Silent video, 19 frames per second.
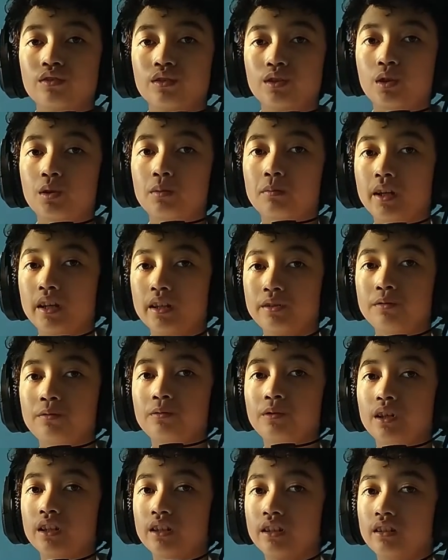No matter
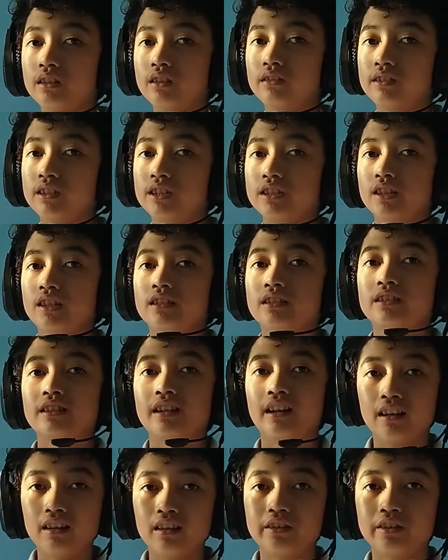what the results
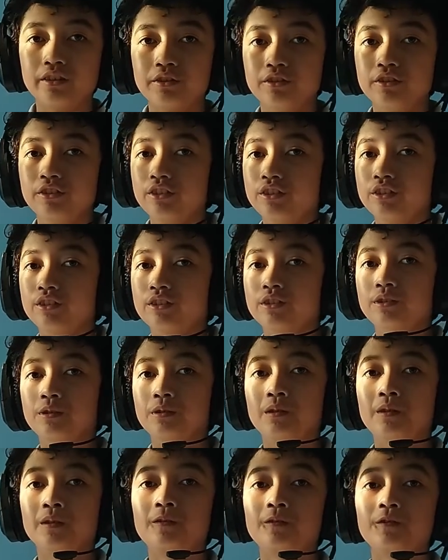are though,
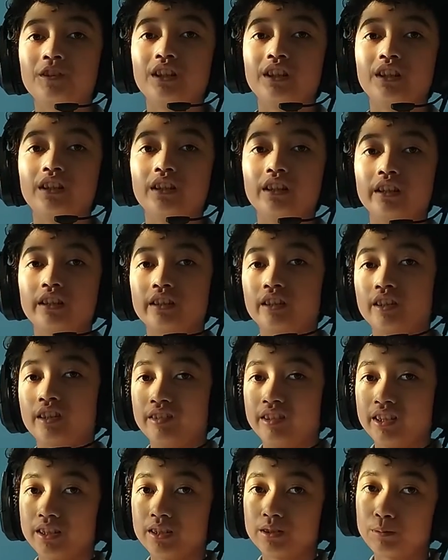we
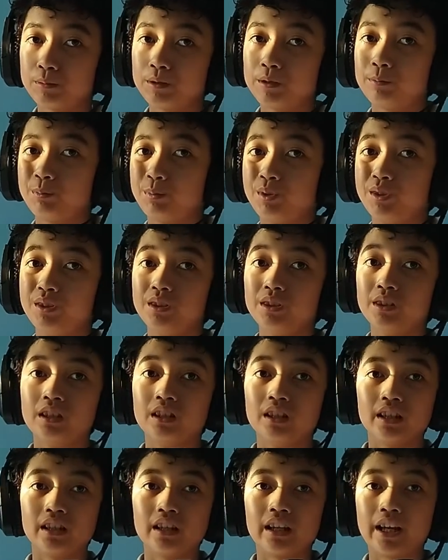encourage people
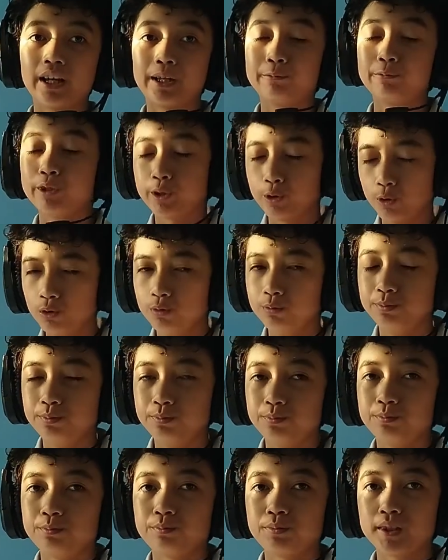and we hope
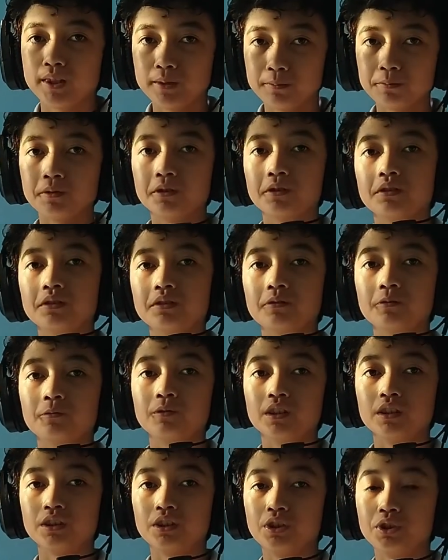people
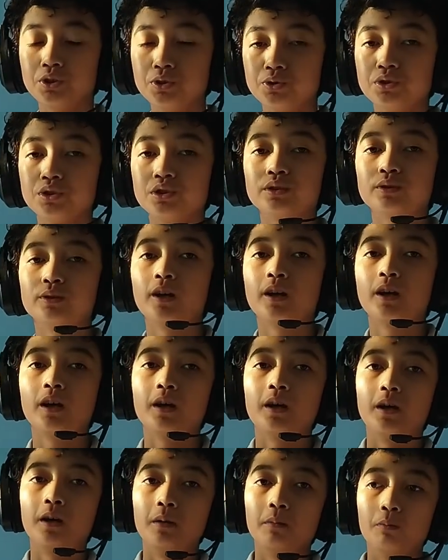will use
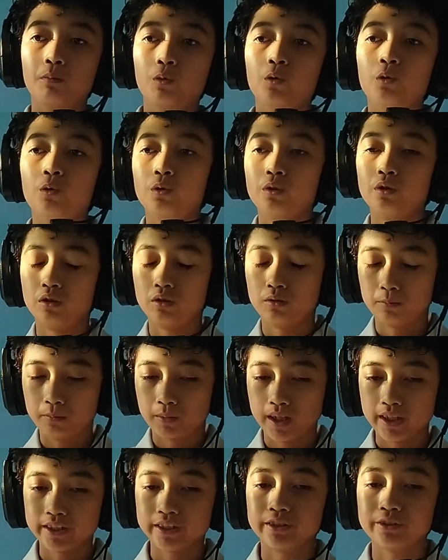more
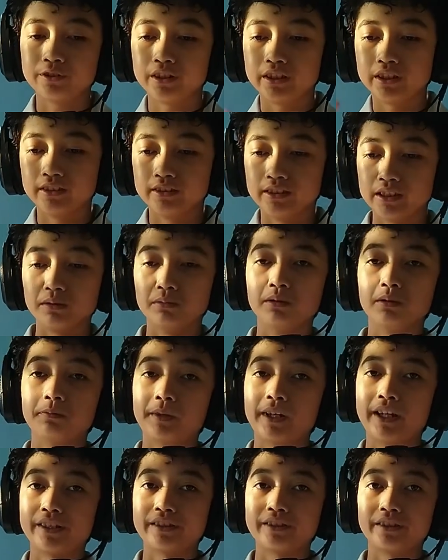biodegradable
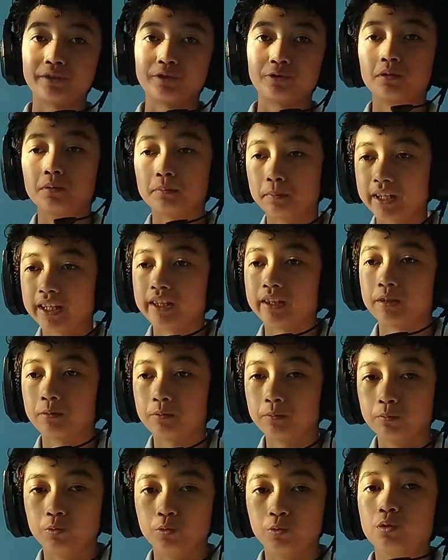plastics or make
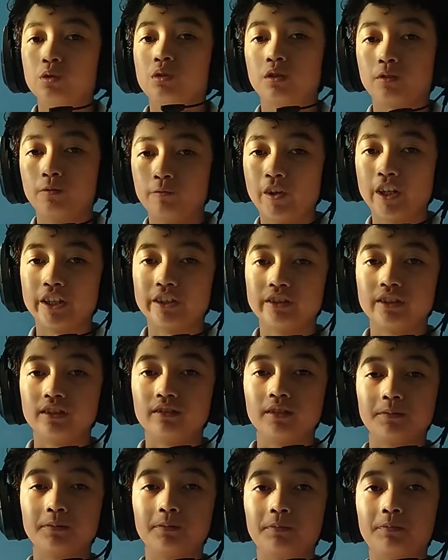more of
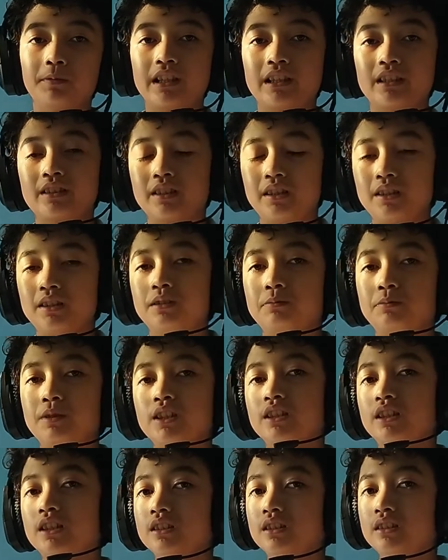biodegradable plastics
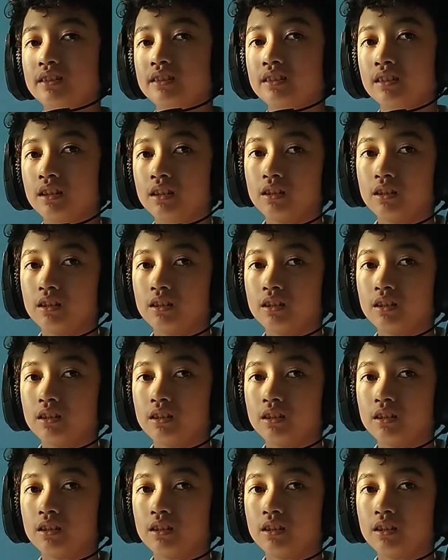because,